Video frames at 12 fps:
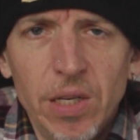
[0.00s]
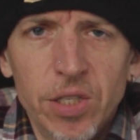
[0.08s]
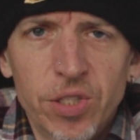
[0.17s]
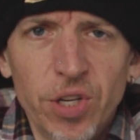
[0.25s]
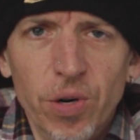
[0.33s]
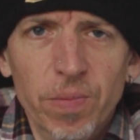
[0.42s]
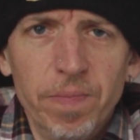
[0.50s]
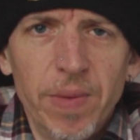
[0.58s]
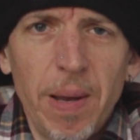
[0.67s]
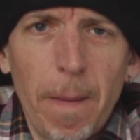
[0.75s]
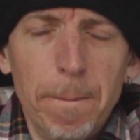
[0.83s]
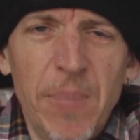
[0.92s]
So,
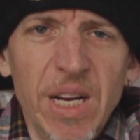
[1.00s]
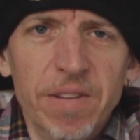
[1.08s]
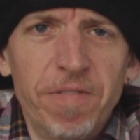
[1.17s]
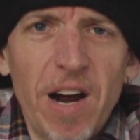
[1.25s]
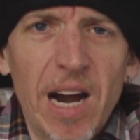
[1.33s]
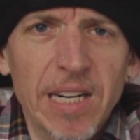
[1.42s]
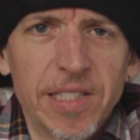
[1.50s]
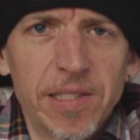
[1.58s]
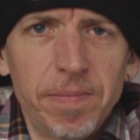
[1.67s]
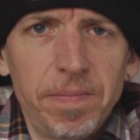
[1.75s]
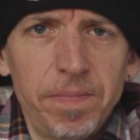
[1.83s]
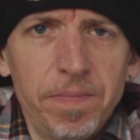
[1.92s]
be
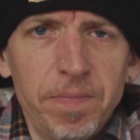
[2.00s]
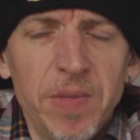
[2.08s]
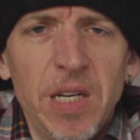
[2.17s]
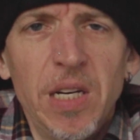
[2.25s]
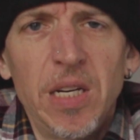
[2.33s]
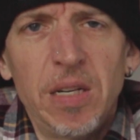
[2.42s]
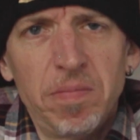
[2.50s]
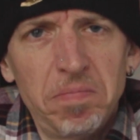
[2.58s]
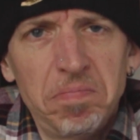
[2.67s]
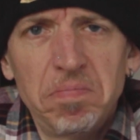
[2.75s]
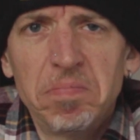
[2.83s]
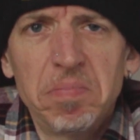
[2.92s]
advised.
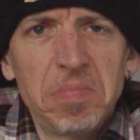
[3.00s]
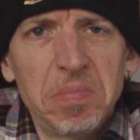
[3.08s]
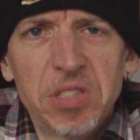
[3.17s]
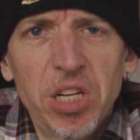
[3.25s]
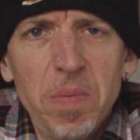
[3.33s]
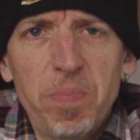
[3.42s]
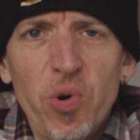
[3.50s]
Some